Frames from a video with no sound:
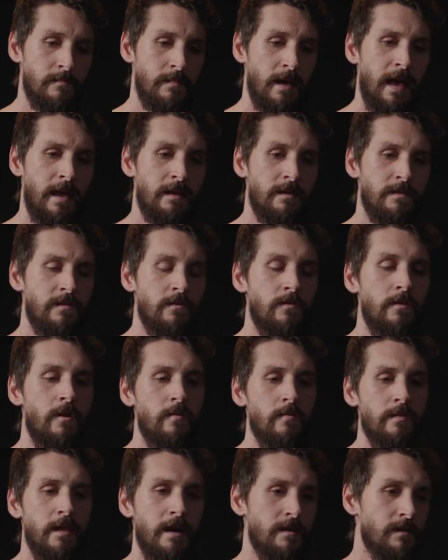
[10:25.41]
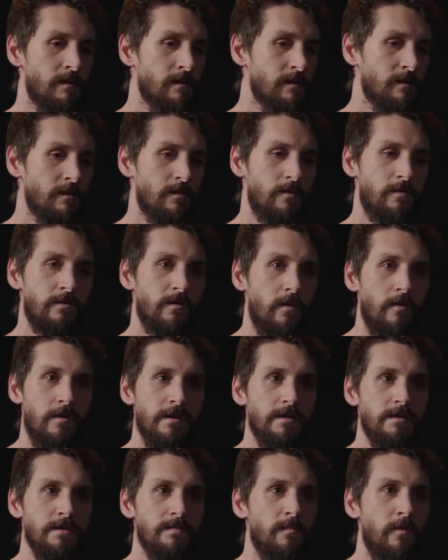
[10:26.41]
And to know that your
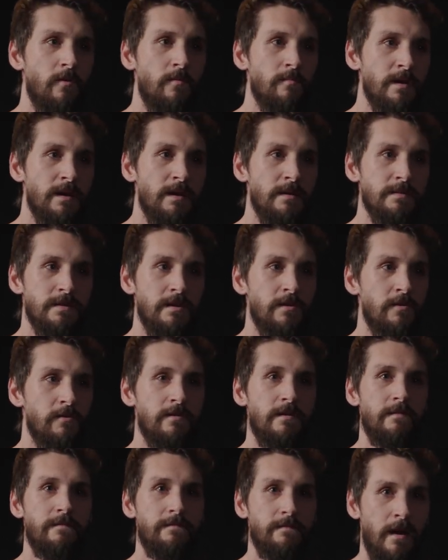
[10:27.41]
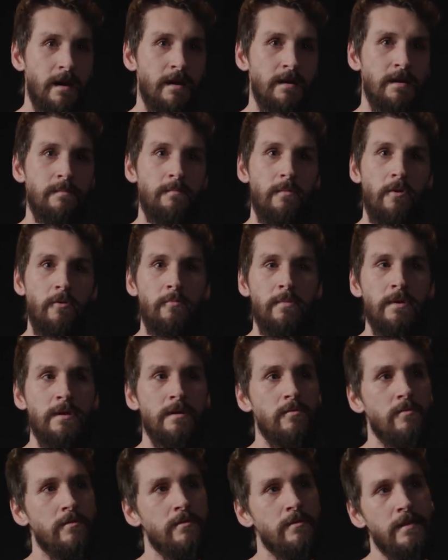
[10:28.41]
darkest moment isn't your defining moment,
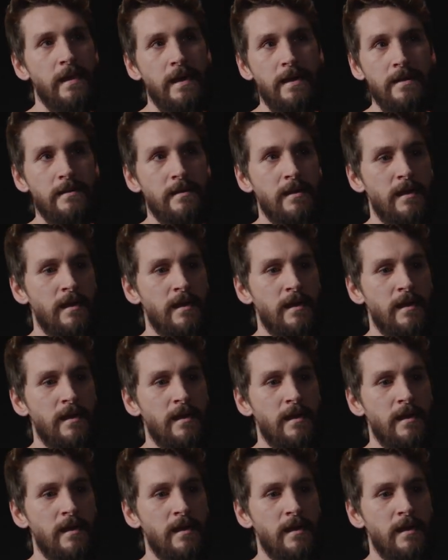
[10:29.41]
or that,